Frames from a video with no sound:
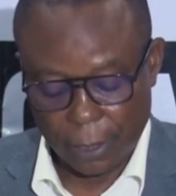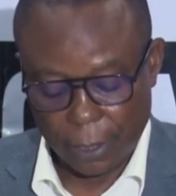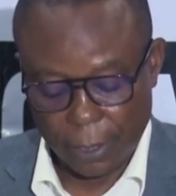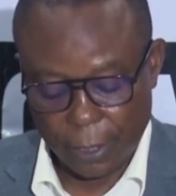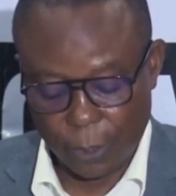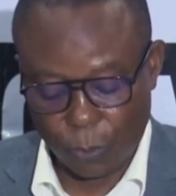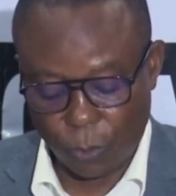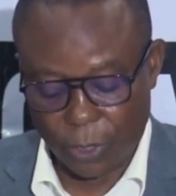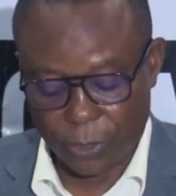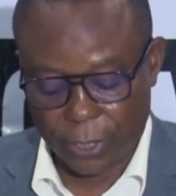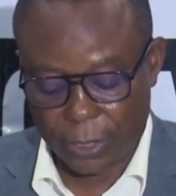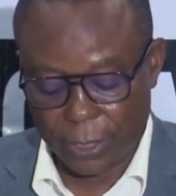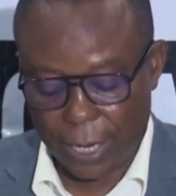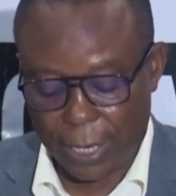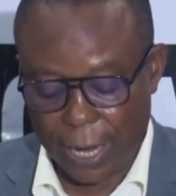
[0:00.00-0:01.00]
He was
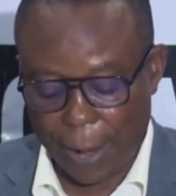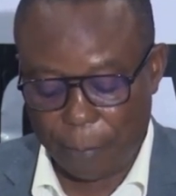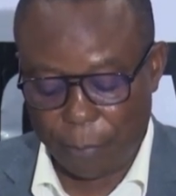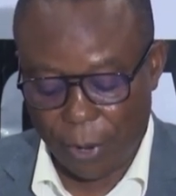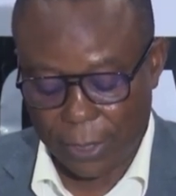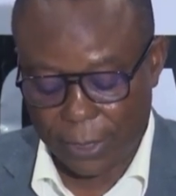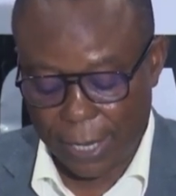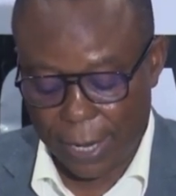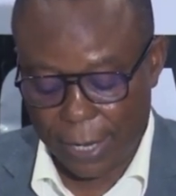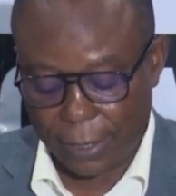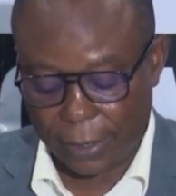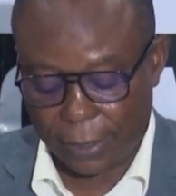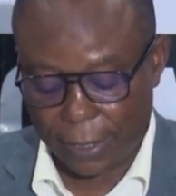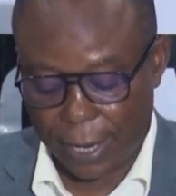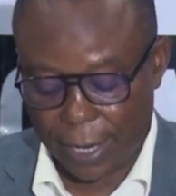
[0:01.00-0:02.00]
recently
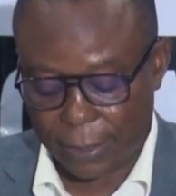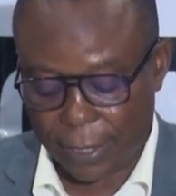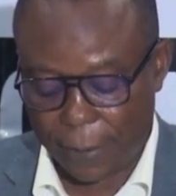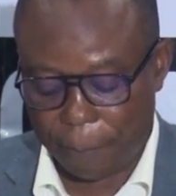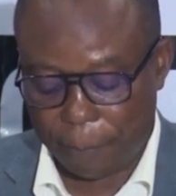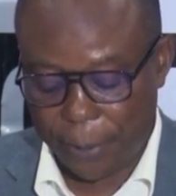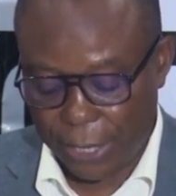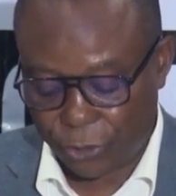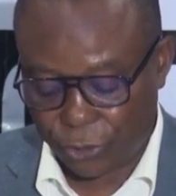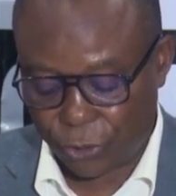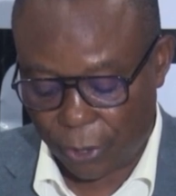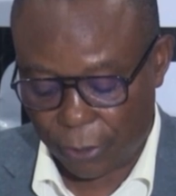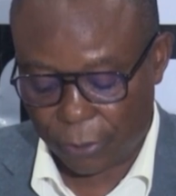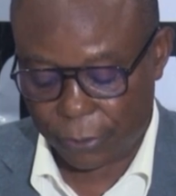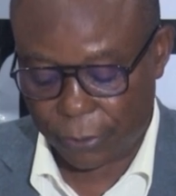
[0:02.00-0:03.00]
appointed as a
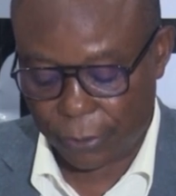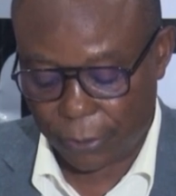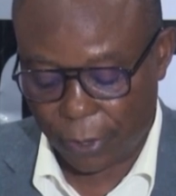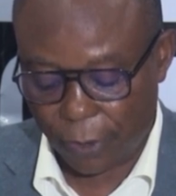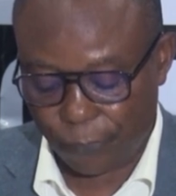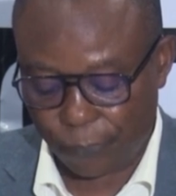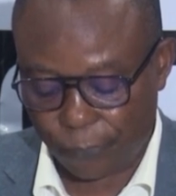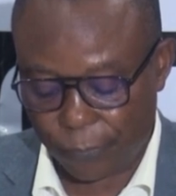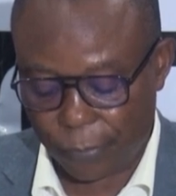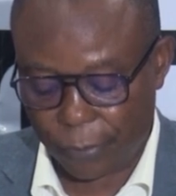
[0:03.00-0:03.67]
patron of